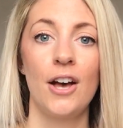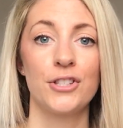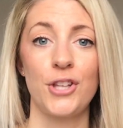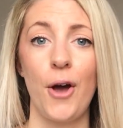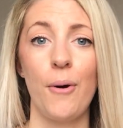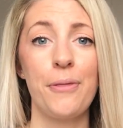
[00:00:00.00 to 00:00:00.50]

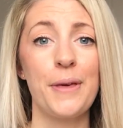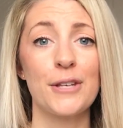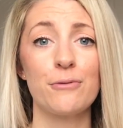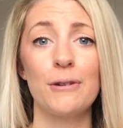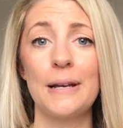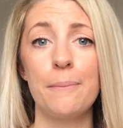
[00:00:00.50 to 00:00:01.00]
So I think
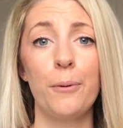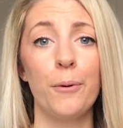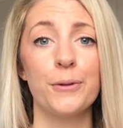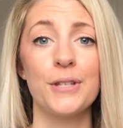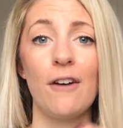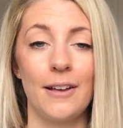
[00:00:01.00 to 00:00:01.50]
it's really
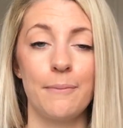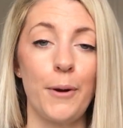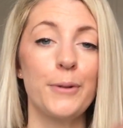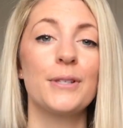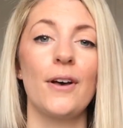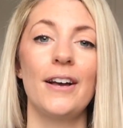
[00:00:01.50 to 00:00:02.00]
important to have
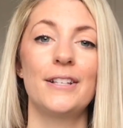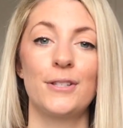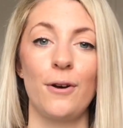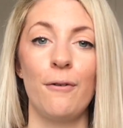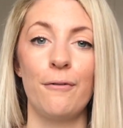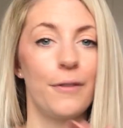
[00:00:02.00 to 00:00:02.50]
both sides
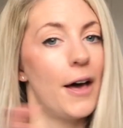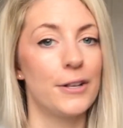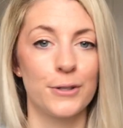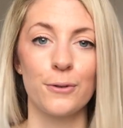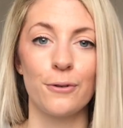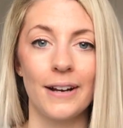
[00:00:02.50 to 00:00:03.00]
of a
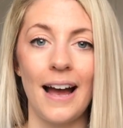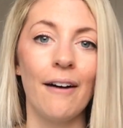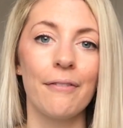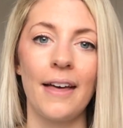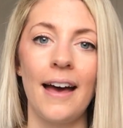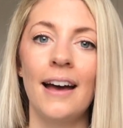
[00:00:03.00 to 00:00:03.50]
story
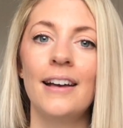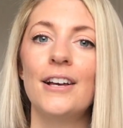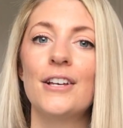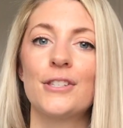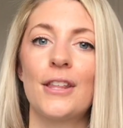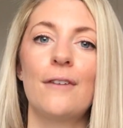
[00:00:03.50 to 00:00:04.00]
out there,
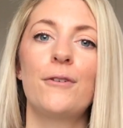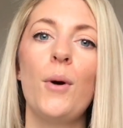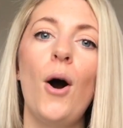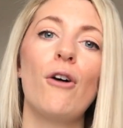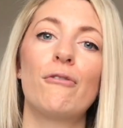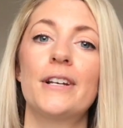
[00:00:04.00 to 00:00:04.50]
so that if you
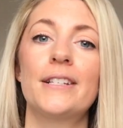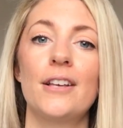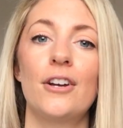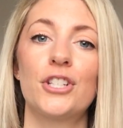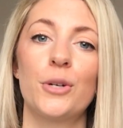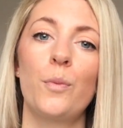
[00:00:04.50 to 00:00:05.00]
are
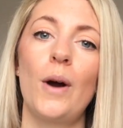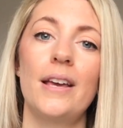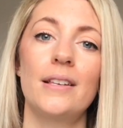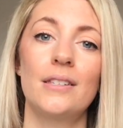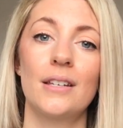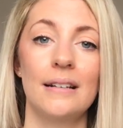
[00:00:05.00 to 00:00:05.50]
researching
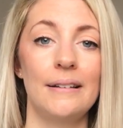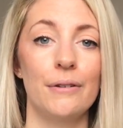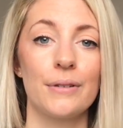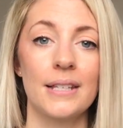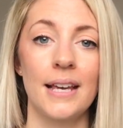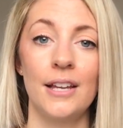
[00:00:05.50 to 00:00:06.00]
ways to clear
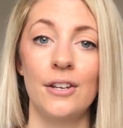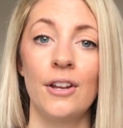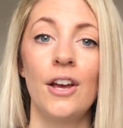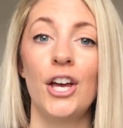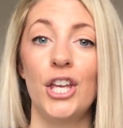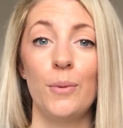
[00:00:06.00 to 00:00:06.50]
your skin,
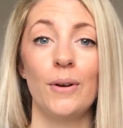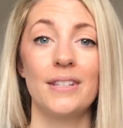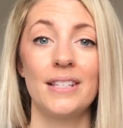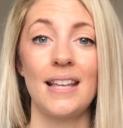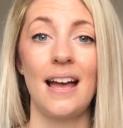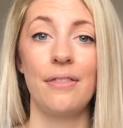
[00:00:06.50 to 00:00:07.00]
you
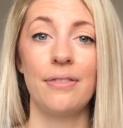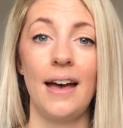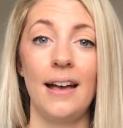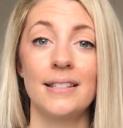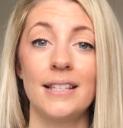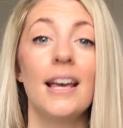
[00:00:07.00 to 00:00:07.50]
understand
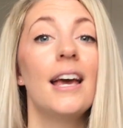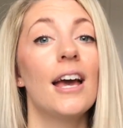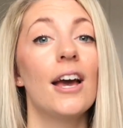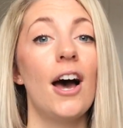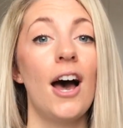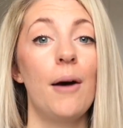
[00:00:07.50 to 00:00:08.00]
that
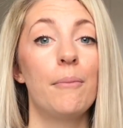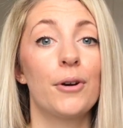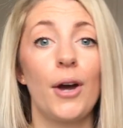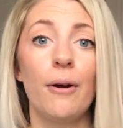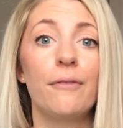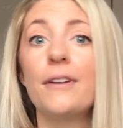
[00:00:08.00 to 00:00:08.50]

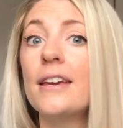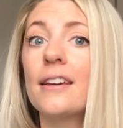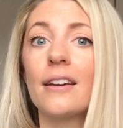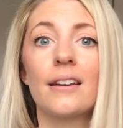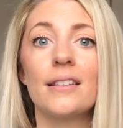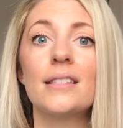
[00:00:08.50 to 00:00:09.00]
going
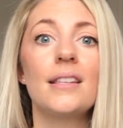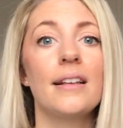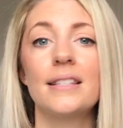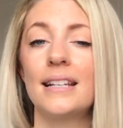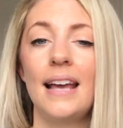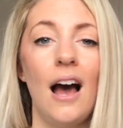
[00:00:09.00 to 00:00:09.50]
vegan can
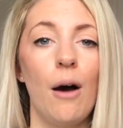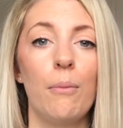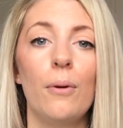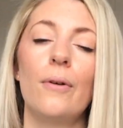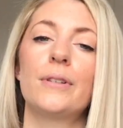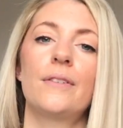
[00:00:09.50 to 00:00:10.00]
certainly
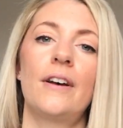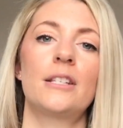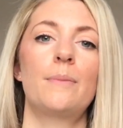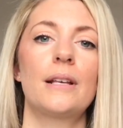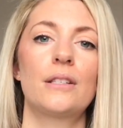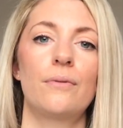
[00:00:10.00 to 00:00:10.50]
help lots of
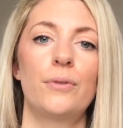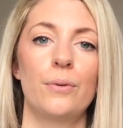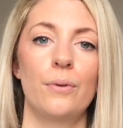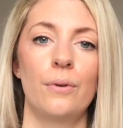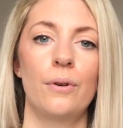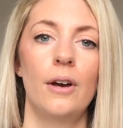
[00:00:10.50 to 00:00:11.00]
aspects of
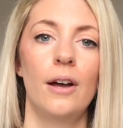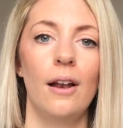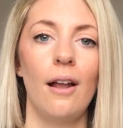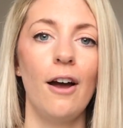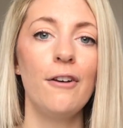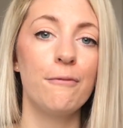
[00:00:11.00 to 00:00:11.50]
your
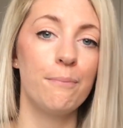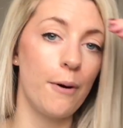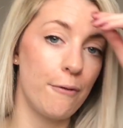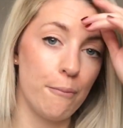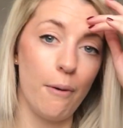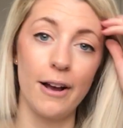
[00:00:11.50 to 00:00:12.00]
life,
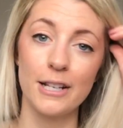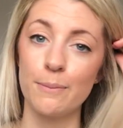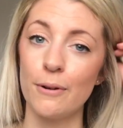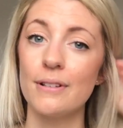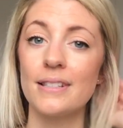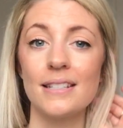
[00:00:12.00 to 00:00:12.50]
but from my
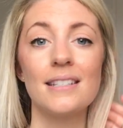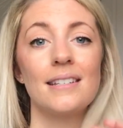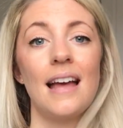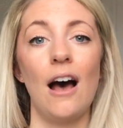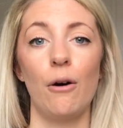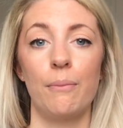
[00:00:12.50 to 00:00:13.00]
experience, it didn't
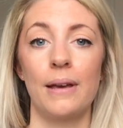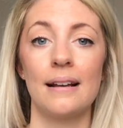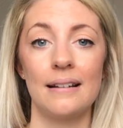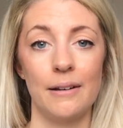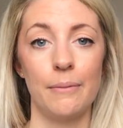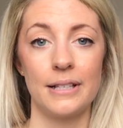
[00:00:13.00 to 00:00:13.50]
help me
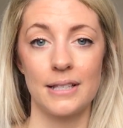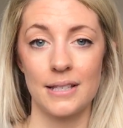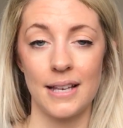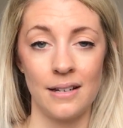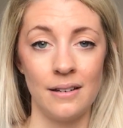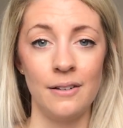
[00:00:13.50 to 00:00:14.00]
clear my
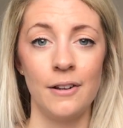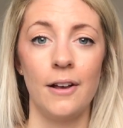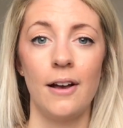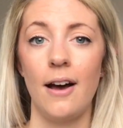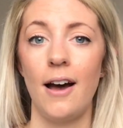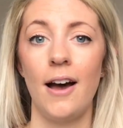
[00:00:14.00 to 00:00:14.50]
skin.
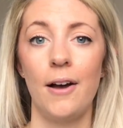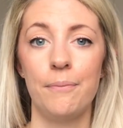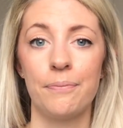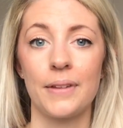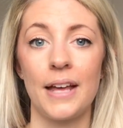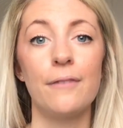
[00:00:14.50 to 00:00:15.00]

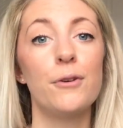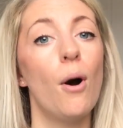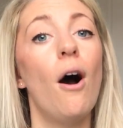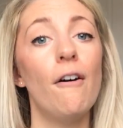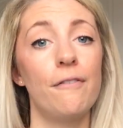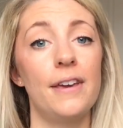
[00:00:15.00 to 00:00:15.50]
And if you
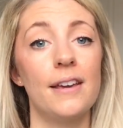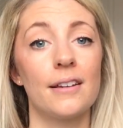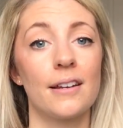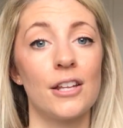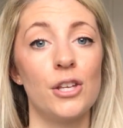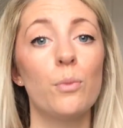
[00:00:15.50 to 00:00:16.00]
are
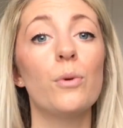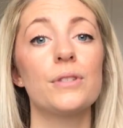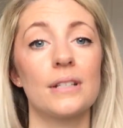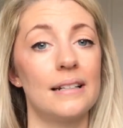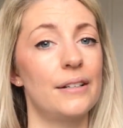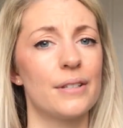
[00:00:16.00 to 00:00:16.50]
vegan and you want to
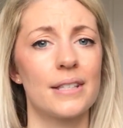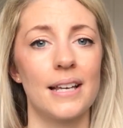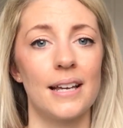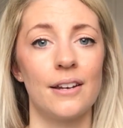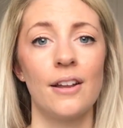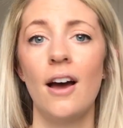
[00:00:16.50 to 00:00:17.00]
clear your
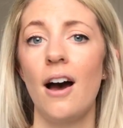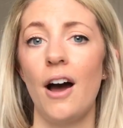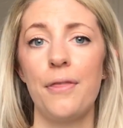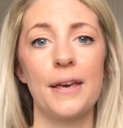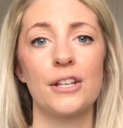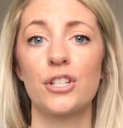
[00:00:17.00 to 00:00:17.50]
skin, I
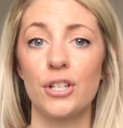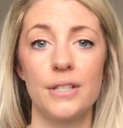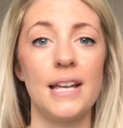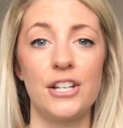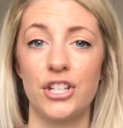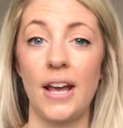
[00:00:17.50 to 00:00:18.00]
think it's good
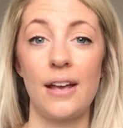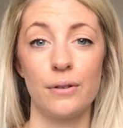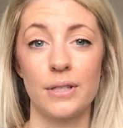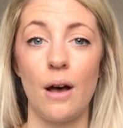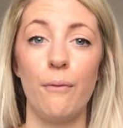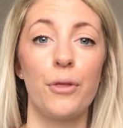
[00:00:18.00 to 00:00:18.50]
to educate
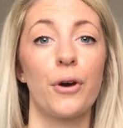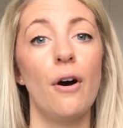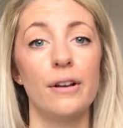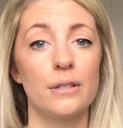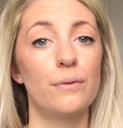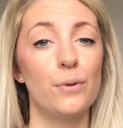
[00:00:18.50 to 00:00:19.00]
yourself on the
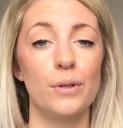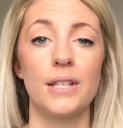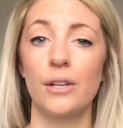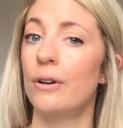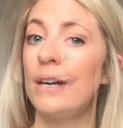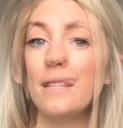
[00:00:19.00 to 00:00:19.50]
kinds of foods that
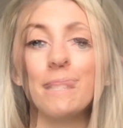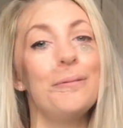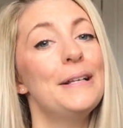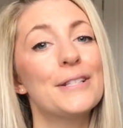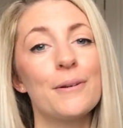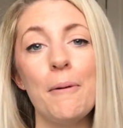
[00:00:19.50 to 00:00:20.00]
you're eating.
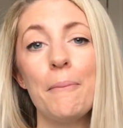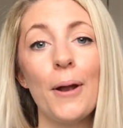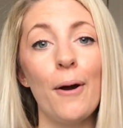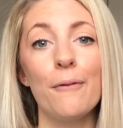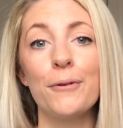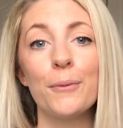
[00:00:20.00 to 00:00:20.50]
Please comment below
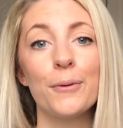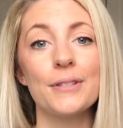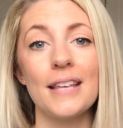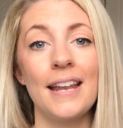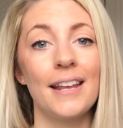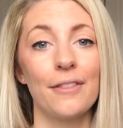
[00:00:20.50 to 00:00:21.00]
if you want
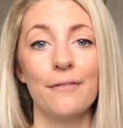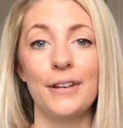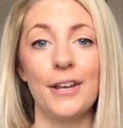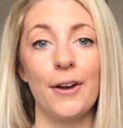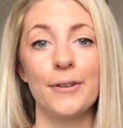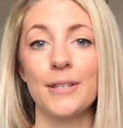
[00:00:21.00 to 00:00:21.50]
any other
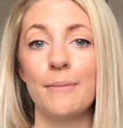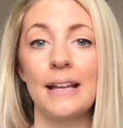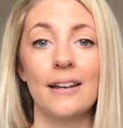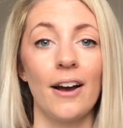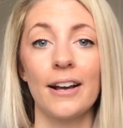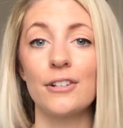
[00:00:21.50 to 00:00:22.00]
videos. I
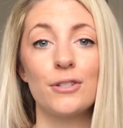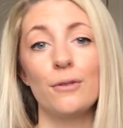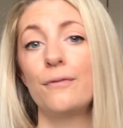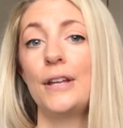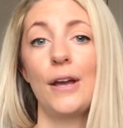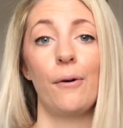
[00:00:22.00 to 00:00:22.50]
mean, I can do a
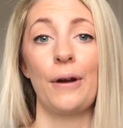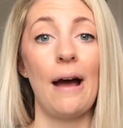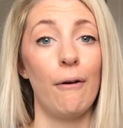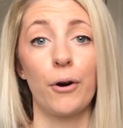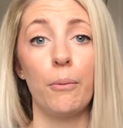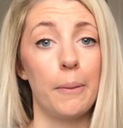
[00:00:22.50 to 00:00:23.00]
video on how
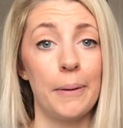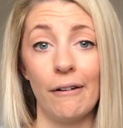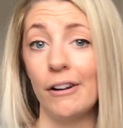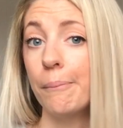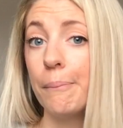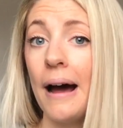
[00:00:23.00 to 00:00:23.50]
I got my
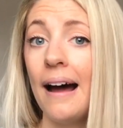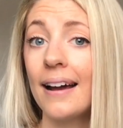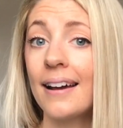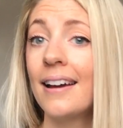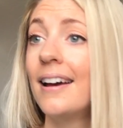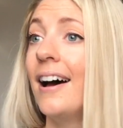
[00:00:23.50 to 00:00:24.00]
period
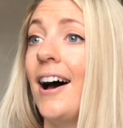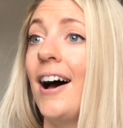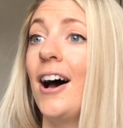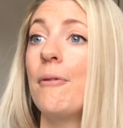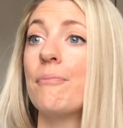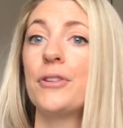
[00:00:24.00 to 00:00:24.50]
back,
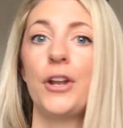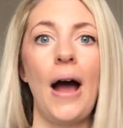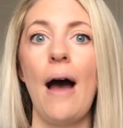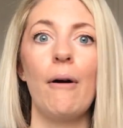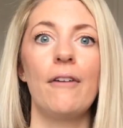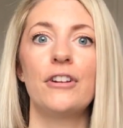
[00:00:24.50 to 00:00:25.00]

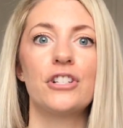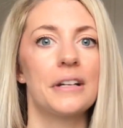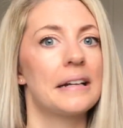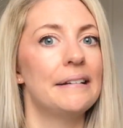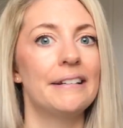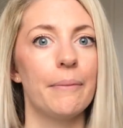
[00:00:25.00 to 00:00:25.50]
how I eventually
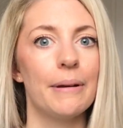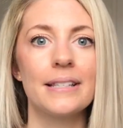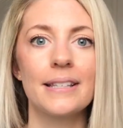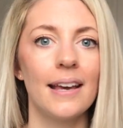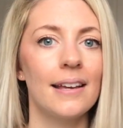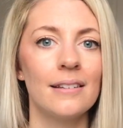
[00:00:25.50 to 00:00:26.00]
cleared up my
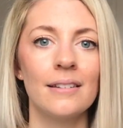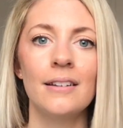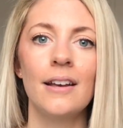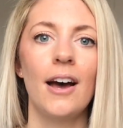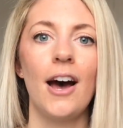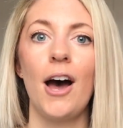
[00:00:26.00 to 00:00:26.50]
skin,
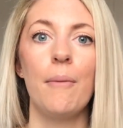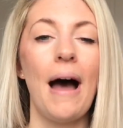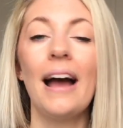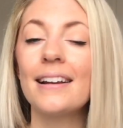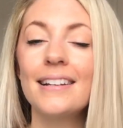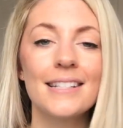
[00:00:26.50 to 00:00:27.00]

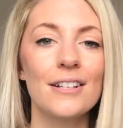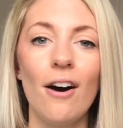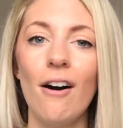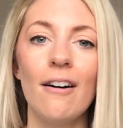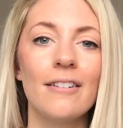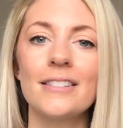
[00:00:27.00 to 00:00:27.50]
acne
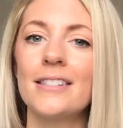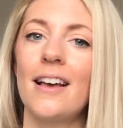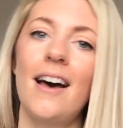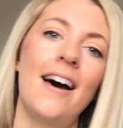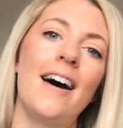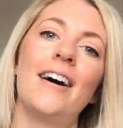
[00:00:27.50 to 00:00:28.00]
scars,
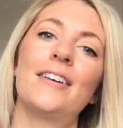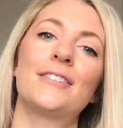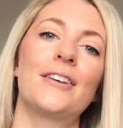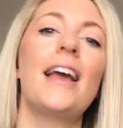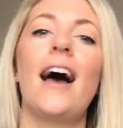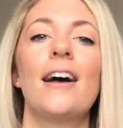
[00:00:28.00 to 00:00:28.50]
so
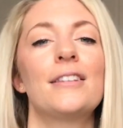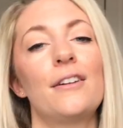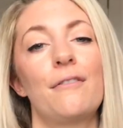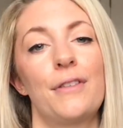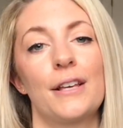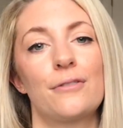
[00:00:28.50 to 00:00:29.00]
yeah, a ton
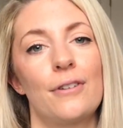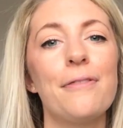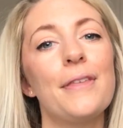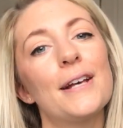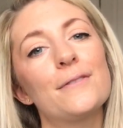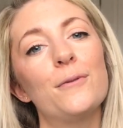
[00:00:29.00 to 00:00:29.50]
of things really.
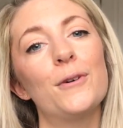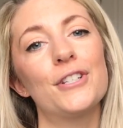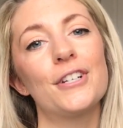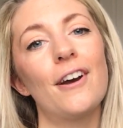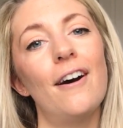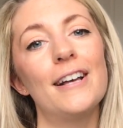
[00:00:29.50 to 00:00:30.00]
Thanks for
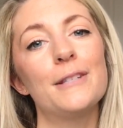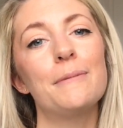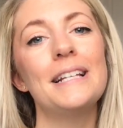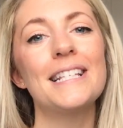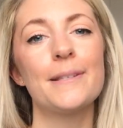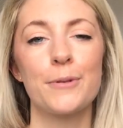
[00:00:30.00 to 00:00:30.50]
watching, guys.
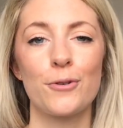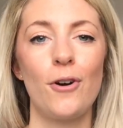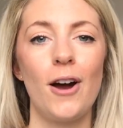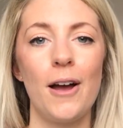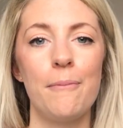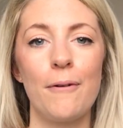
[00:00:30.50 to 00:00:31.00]
Please
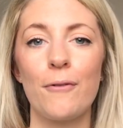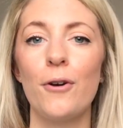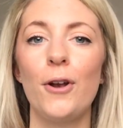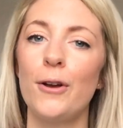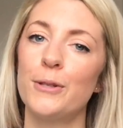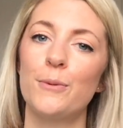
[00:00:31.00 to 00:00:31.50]
subscribe. I've
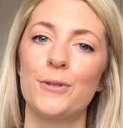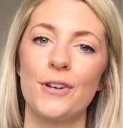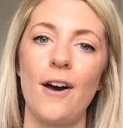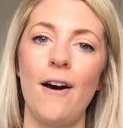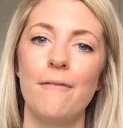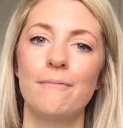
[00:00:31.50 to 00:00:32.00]
got loads more to
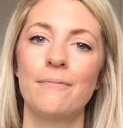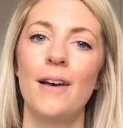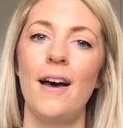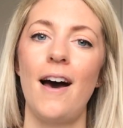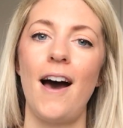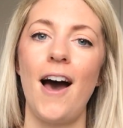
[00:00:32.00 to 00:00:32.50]
come.
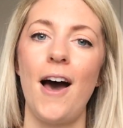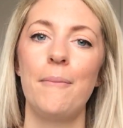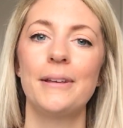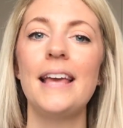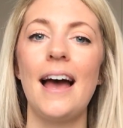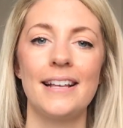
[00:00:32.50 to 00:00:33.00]

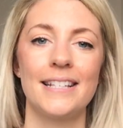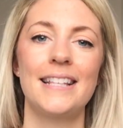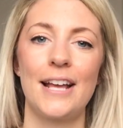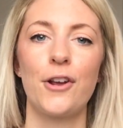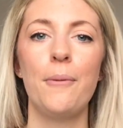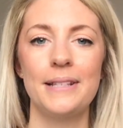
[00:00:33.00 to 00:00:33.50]
And yeah, as
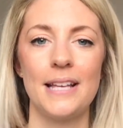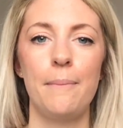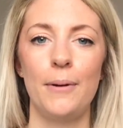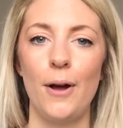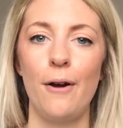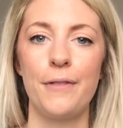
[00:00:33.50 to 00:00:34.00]
I said, comment down
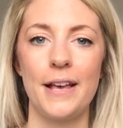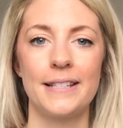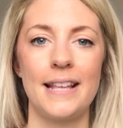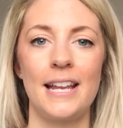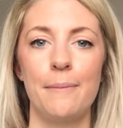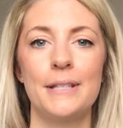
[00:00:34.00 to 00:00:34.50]
below if there's
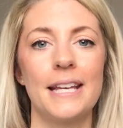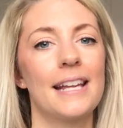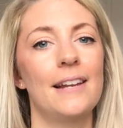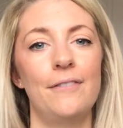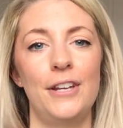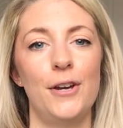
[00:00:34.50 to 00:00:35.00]
any
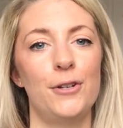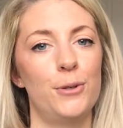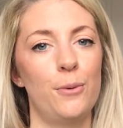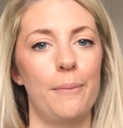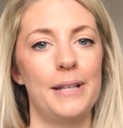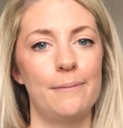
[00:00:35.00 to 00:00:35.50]
particular videos you
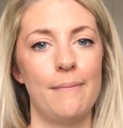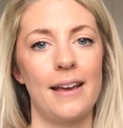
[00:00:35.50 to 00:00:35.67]
want me to